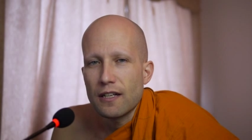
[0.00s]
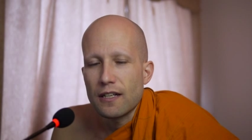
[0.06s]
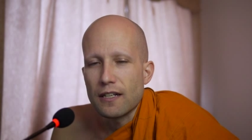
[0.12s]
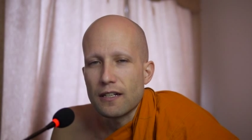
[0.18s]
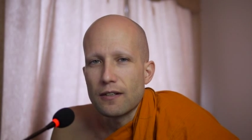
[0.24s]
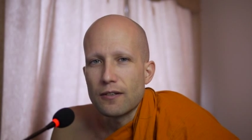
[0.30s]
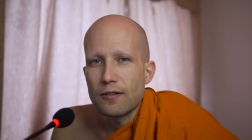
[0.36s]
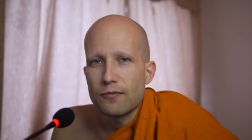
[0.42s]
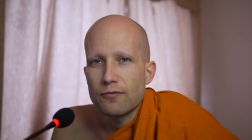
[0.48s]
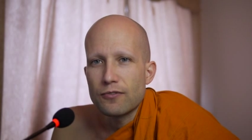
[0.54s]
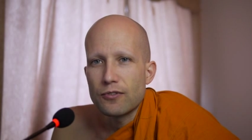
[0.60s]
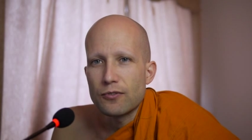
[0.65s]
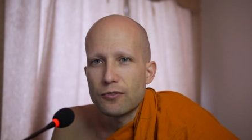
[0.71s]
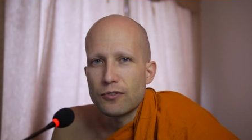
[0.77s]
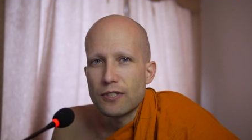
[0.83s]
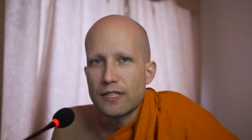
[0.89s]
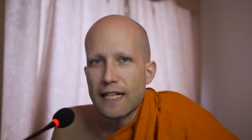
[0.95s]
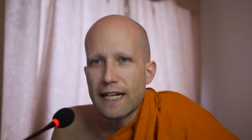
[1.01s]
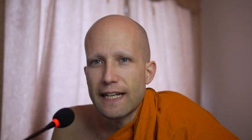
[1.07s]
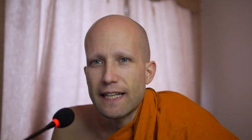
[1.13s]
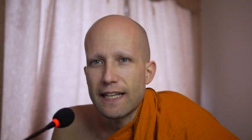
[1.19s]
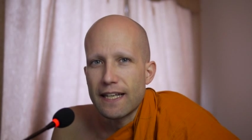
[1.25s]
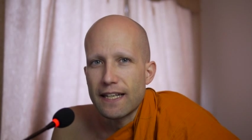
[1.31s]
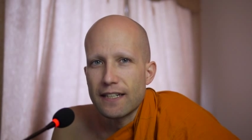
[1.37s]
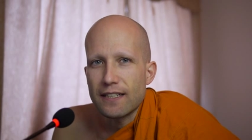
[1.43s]
uh, flew to
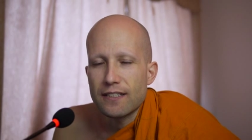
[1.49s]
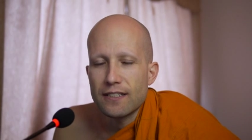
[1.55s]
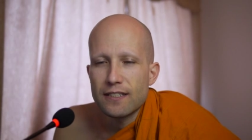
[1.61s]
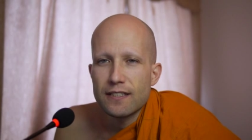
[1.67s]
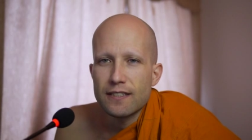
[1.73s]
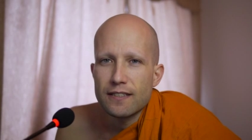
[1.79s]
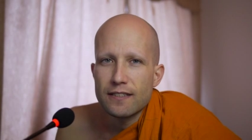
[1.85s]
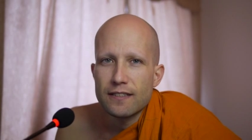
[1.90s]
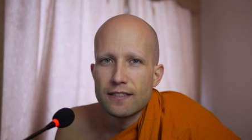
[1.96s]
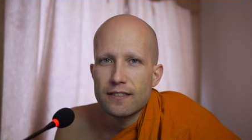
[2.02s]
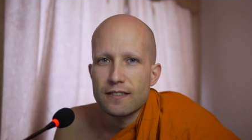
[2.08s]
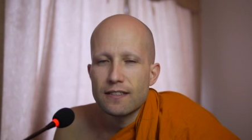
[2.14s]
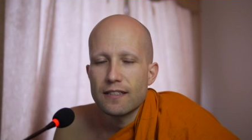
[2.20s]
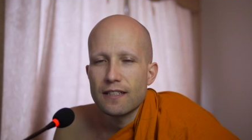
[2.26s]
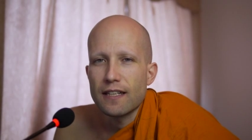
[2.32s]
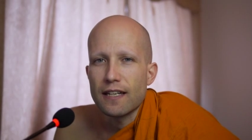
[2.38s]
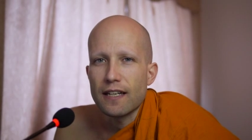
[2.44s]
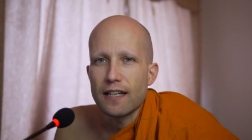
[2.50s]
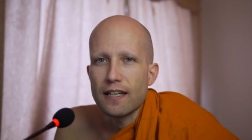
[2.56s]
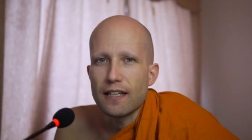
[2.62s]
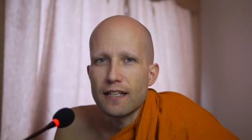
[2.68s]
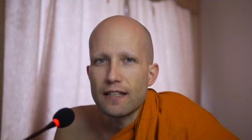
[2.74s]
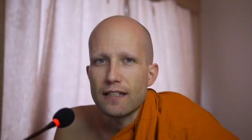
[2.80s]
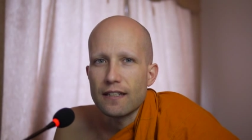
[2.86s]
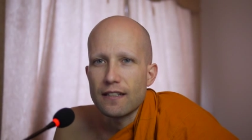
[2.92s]
Thailand
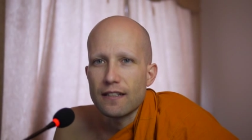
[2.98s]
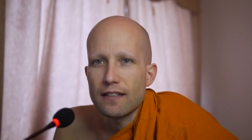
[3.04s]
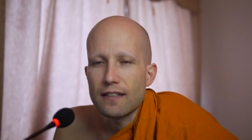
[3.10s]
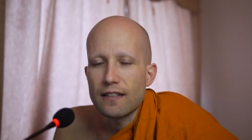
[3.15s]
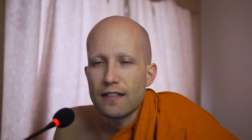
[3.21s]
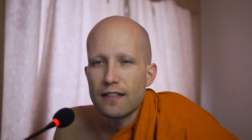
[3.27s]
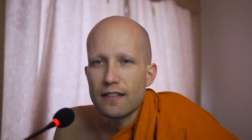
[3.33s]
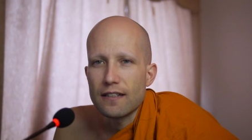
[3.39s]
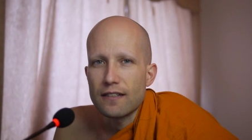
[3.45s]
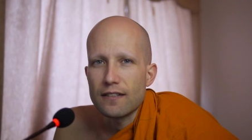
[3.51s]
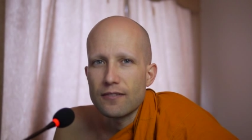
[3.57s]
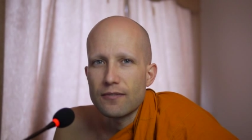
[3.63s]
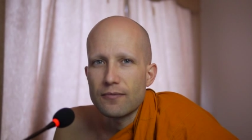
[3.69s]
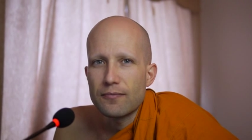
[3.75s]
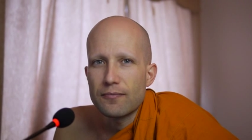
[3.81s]
and uh,